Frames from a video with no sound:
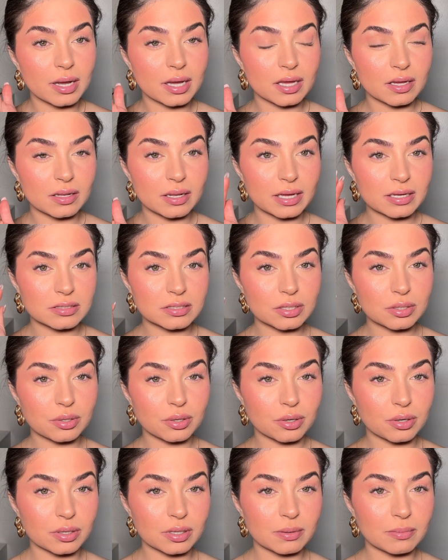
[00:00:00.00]
get like to
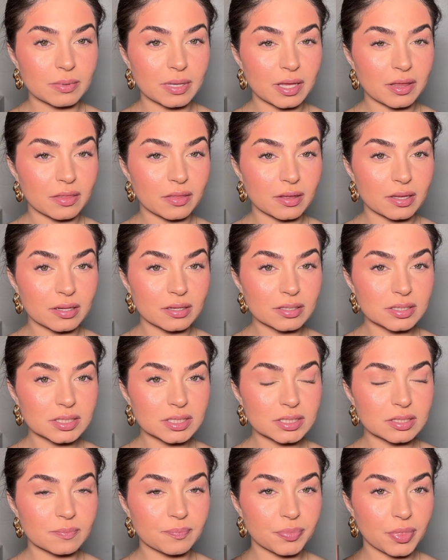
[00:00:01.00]
curl them like
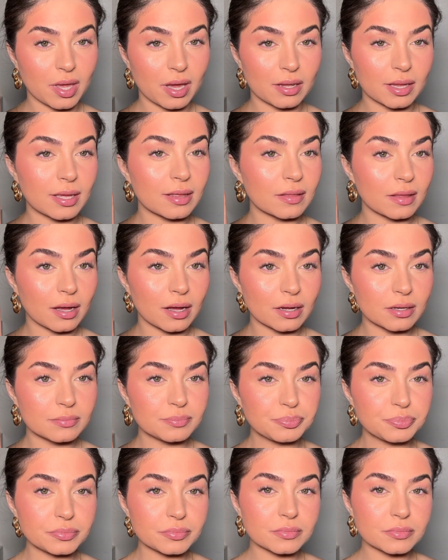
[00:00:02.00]
this, not like that.